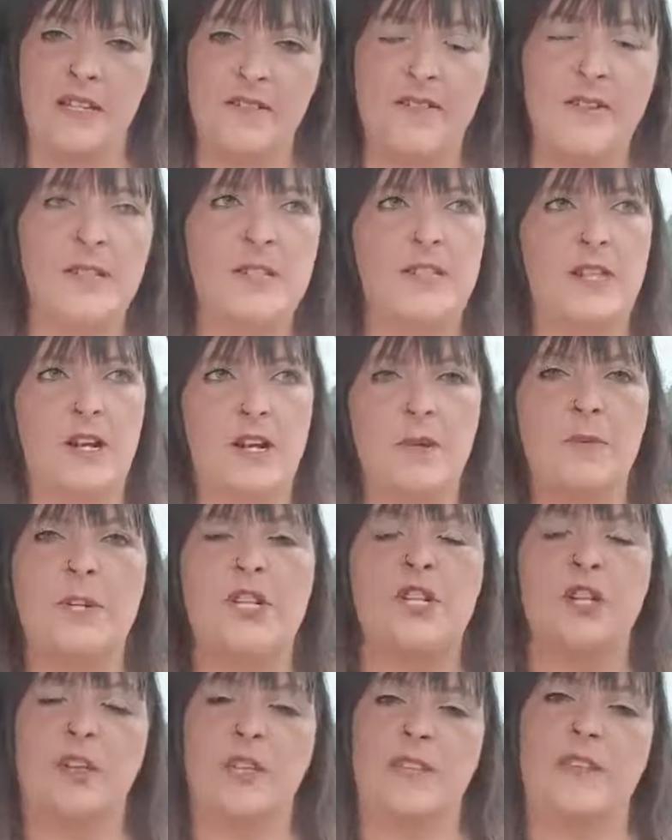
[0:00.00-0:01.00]
If it's slowly
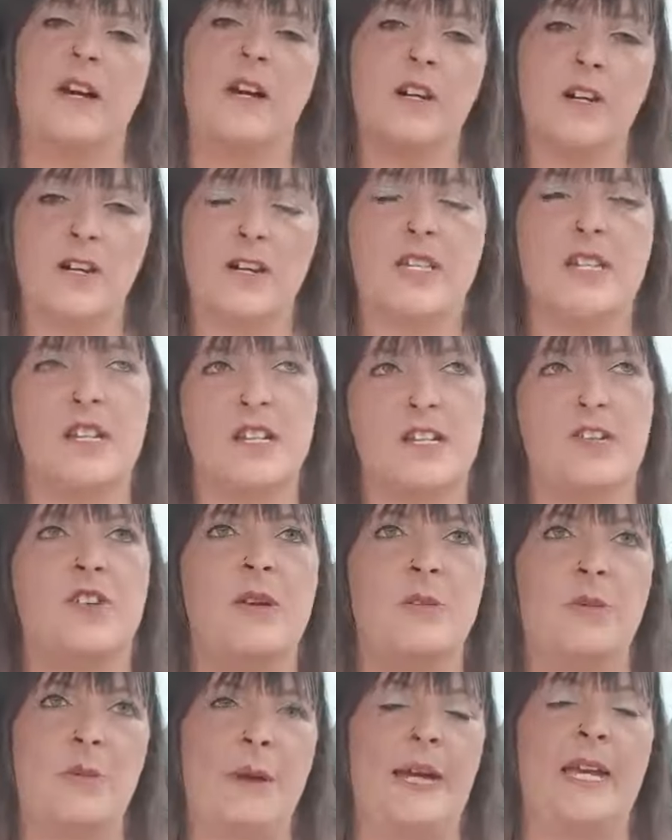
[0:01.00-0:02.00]
but surely, the hunger starts
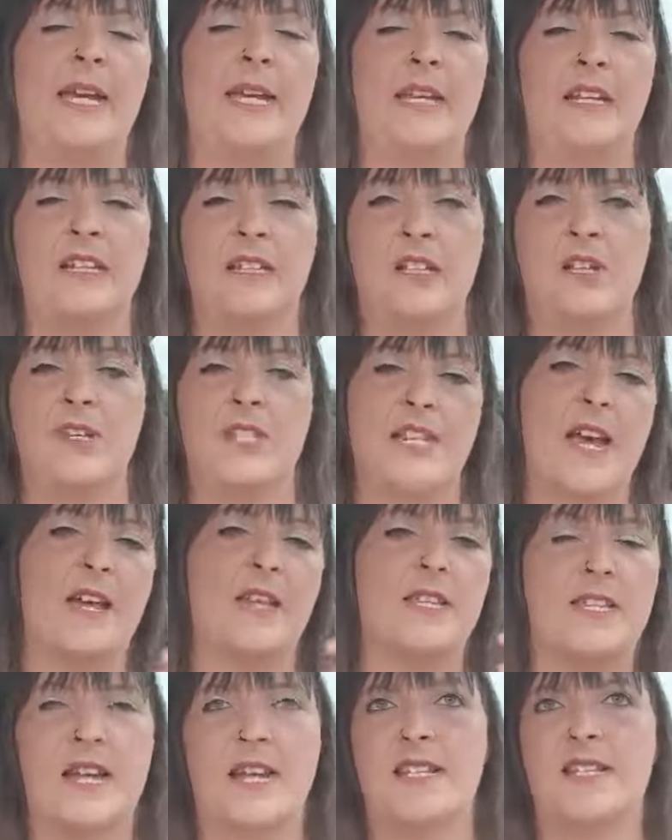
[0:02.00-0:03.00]
creeping back in, and you
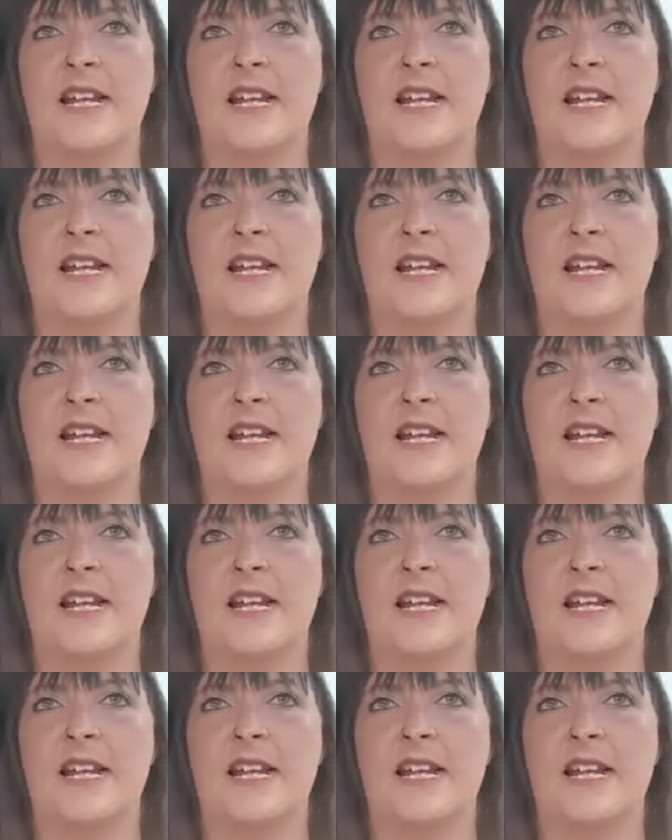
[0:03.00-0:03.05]
snack,